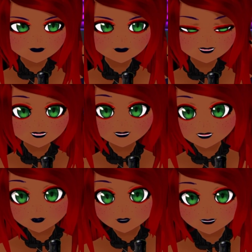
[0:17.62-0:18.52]
And the
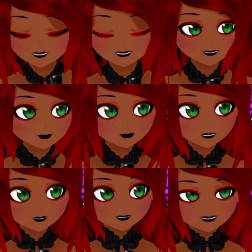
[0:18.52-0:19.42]
like button, leave a
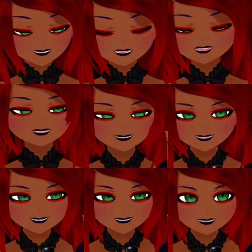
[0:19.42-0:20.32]
comment, all that
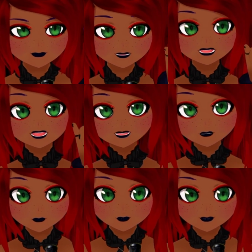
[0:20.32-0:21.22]
good stuff. I
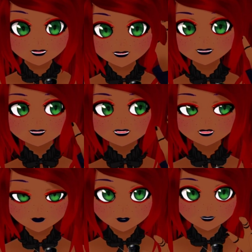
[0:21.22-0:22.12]
upload daily
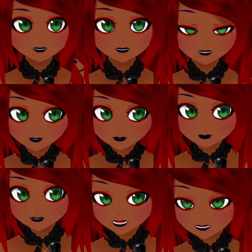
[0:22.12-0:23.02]
every single
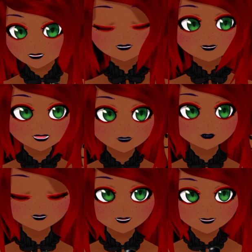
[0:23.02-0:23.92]
day. Yeah, for
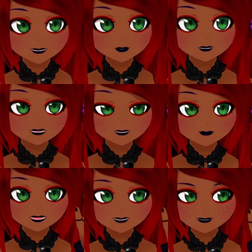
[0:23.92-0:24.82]
Genshin and Honkai
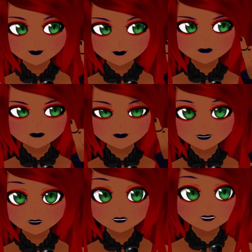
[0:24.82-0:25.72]
Impact, so
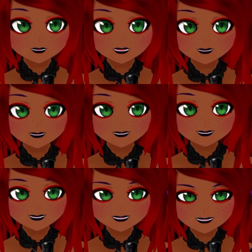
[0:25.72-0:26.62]
come hang around.
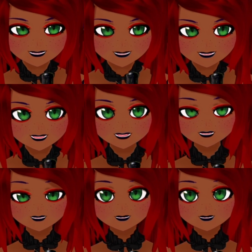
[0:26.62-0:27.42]
Alright,